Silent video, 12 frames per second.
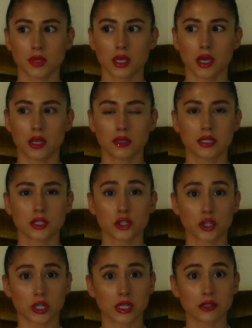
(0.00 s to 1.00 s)
can
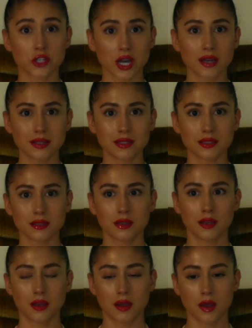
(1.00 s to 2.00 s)
discourage us.
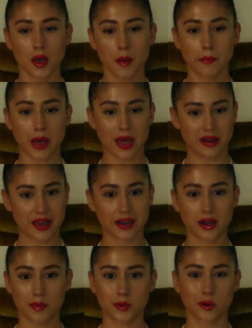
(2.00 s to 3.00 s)
But I
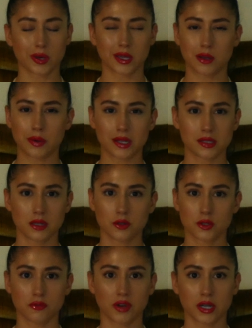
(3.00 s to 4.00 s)
ended up going anyways, and it
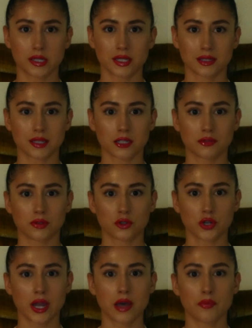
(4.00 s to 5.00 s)
was a very successful
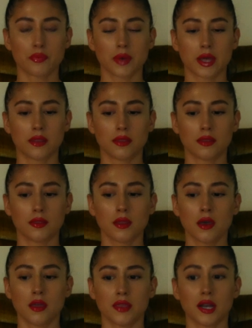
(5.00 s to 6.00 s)
trip. And
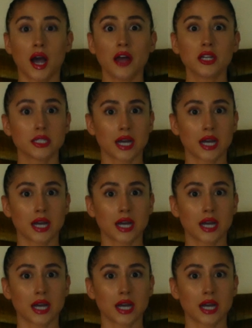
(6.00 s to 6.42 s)
then other